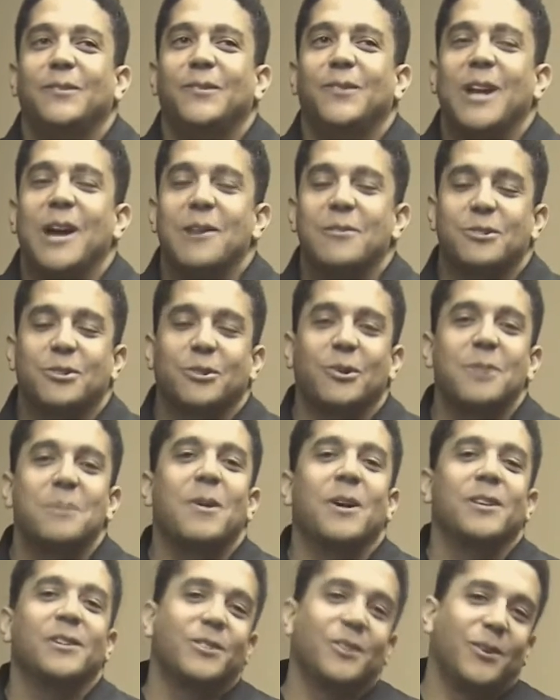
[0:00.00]
When I was 3
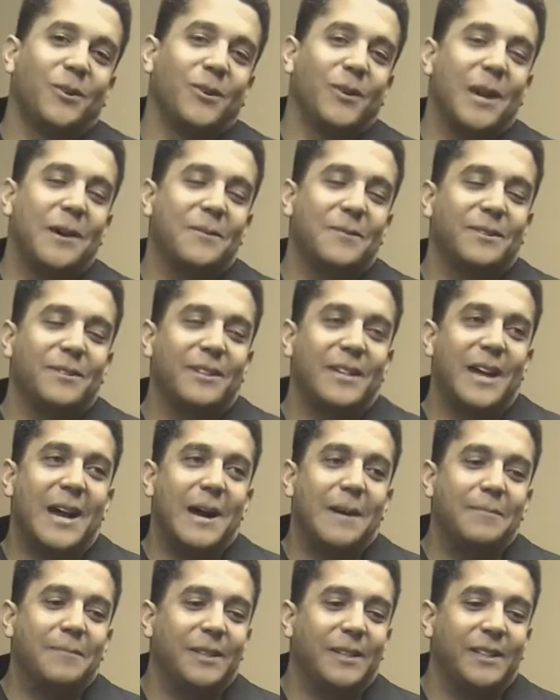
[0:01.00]
months old, I was
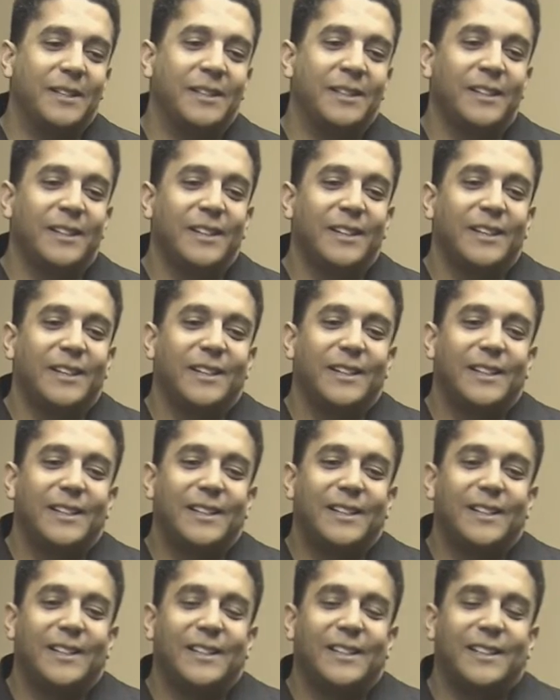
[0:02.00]
adopted.
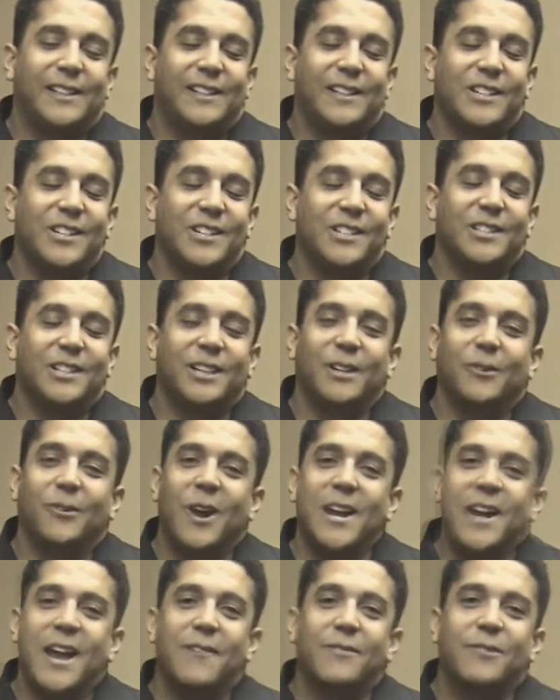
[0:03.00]
Initially,
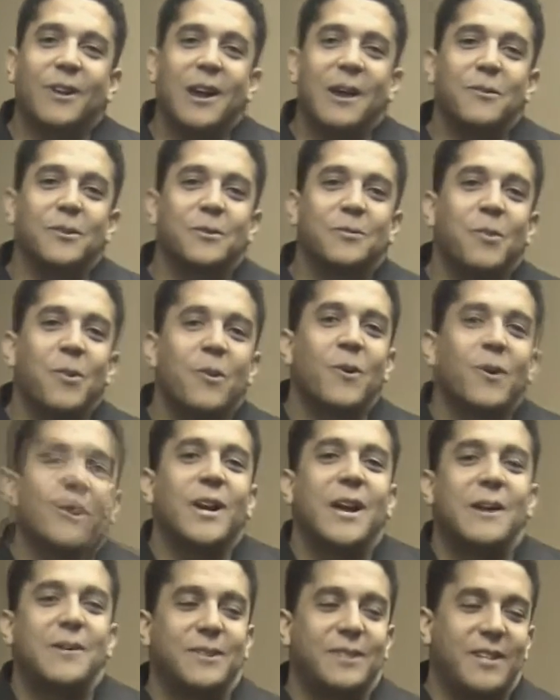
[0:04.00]
right after I was
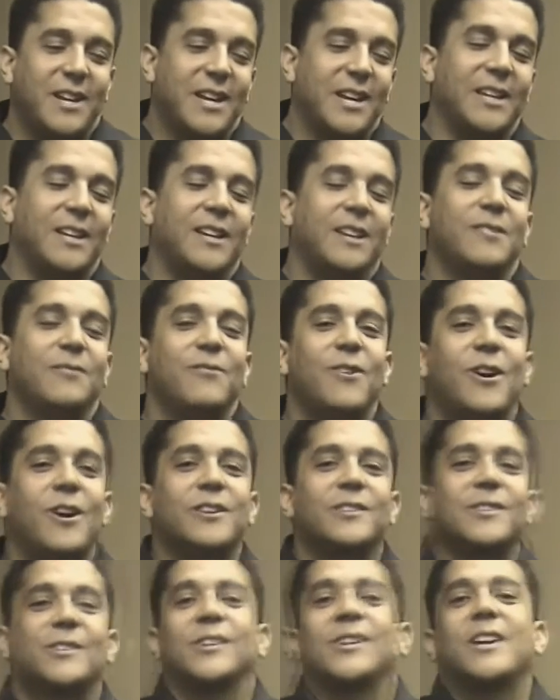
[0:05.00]
born, I was taken into
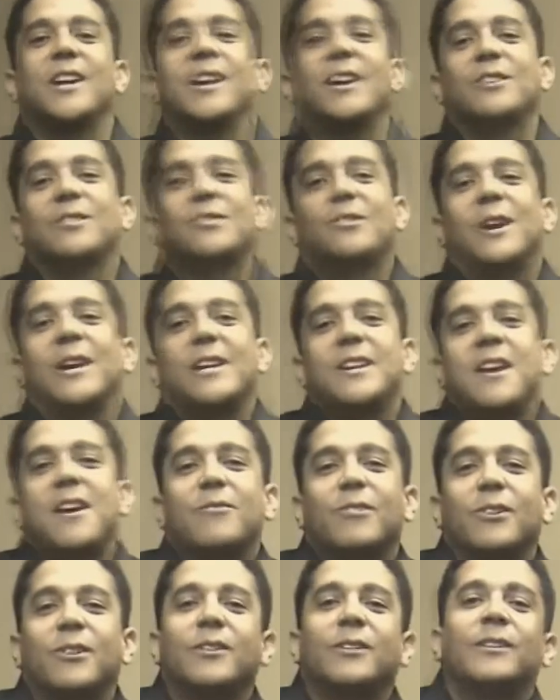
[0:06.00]
foster care, so I
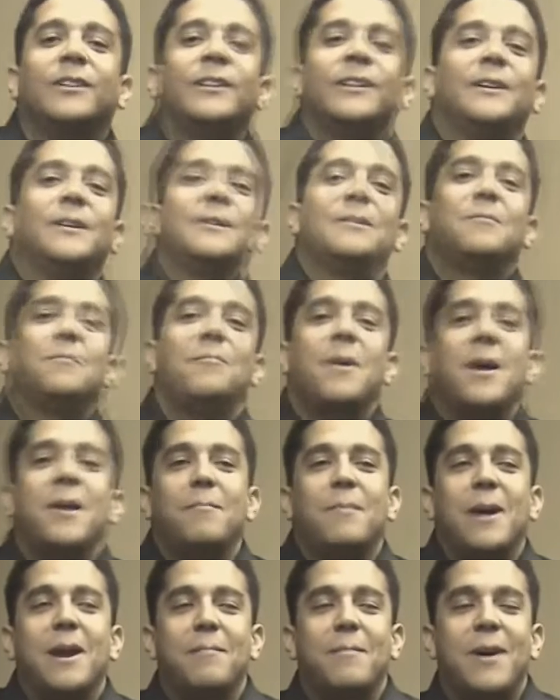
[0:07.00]
never
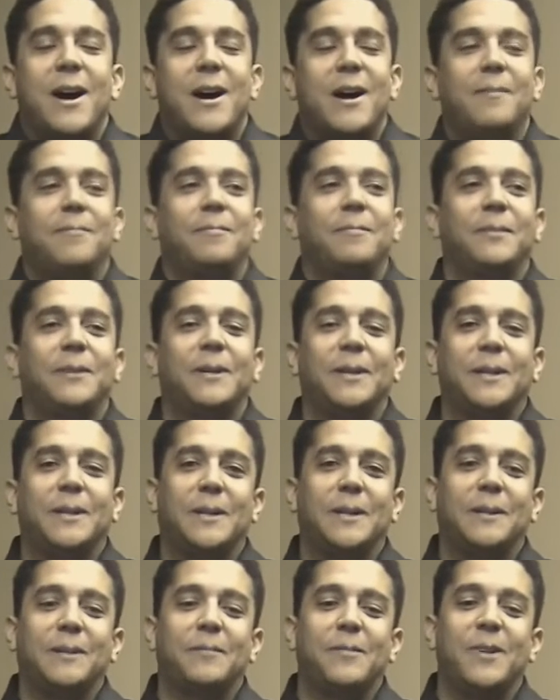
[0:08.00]
met my mom.
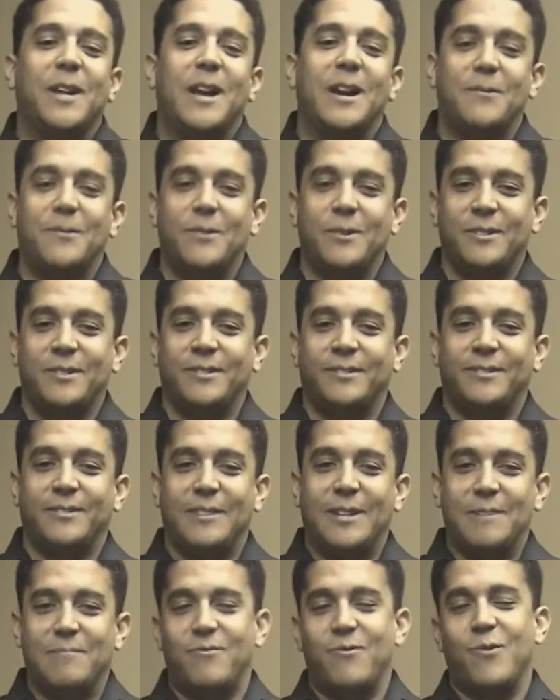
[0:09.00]

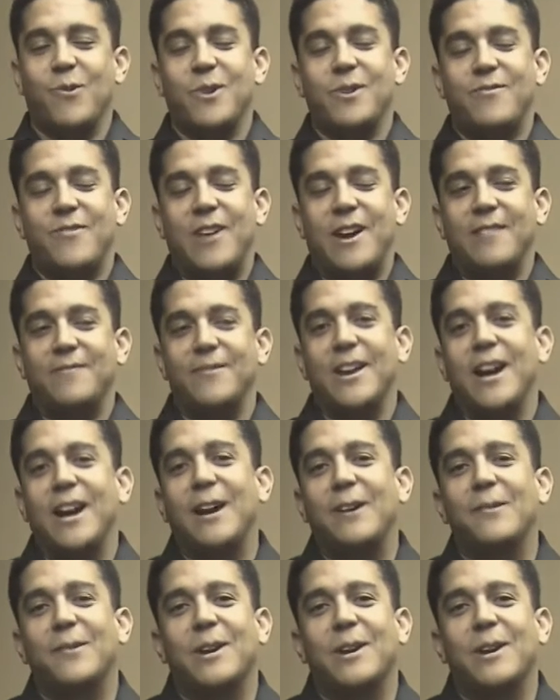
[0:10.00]
I'm 45 now.